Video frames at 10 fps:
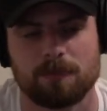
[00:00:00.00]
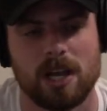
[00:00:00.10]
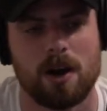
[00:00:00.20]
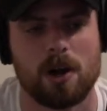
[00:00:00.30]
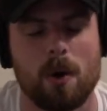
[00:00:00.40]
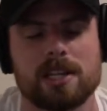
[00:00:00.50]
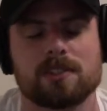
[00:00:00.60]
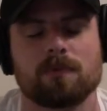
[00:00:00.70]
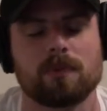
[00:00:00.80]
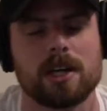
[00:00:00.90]
I don't know,
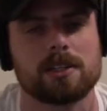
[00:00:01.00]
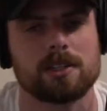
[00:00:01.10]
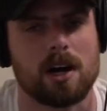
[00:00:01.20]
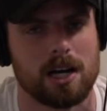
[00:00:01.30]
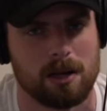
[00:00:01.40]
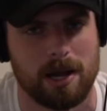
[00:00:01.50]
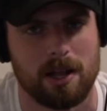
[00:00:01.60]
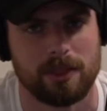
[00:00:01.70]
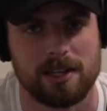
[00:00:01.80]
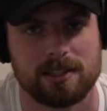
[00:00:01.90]
it's fun to talk
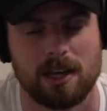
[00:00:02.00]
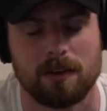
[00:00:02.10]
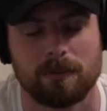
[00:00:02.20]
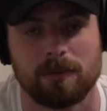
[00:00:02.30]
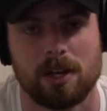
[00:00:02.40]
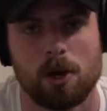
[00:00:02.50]
about that stuff.